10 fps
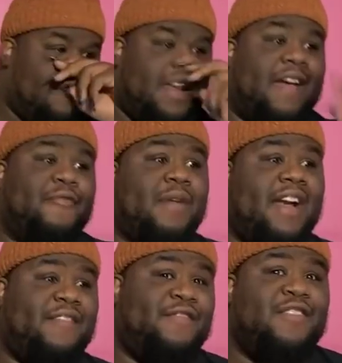have
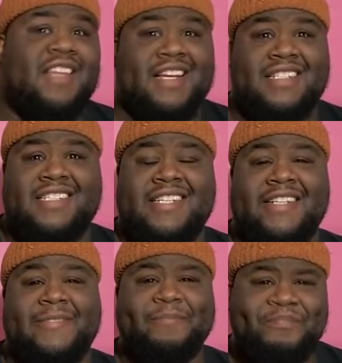quite a few things
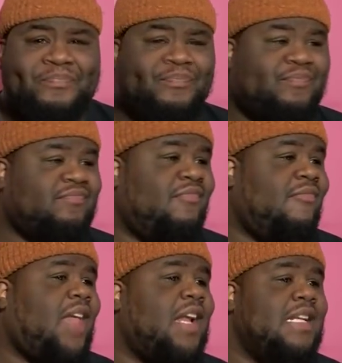to
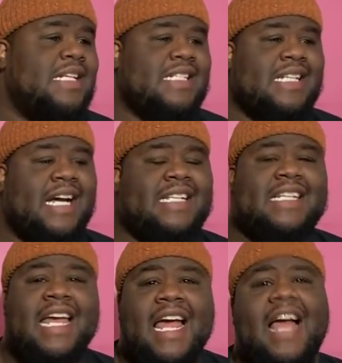
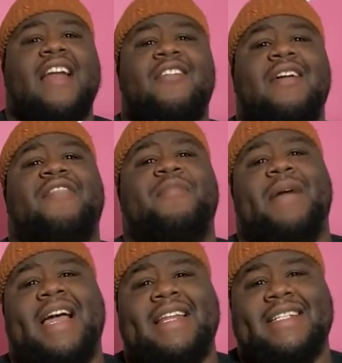discuss. I know
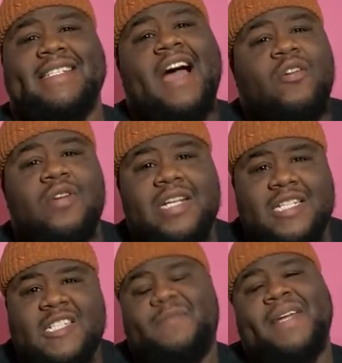everybody is out
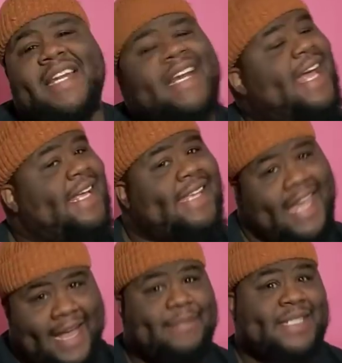spending their
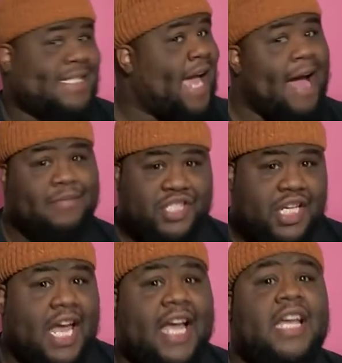GameStop
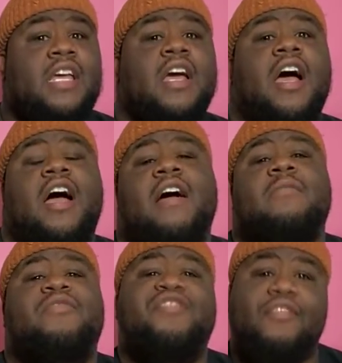check
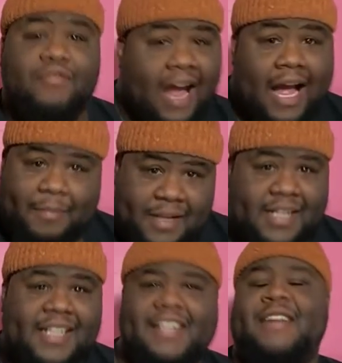from
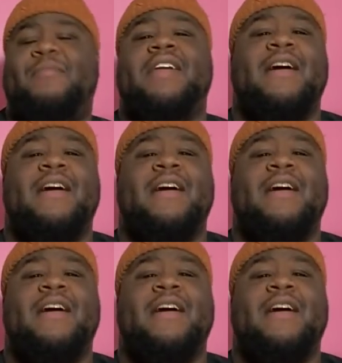Robinhood, but